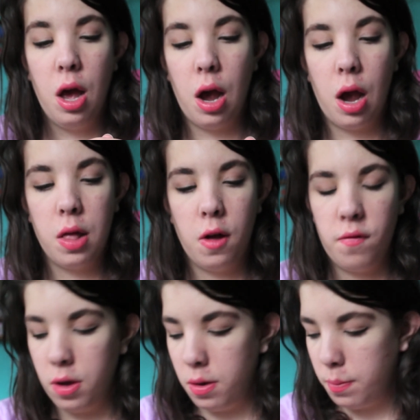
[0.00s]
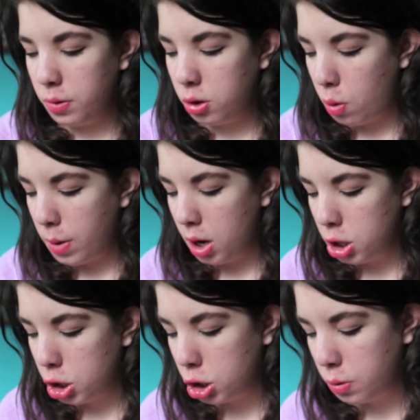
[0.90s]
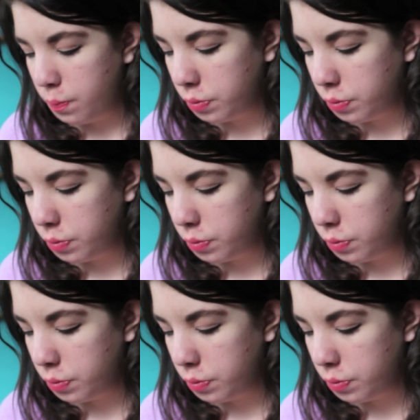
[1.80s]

I love them so much.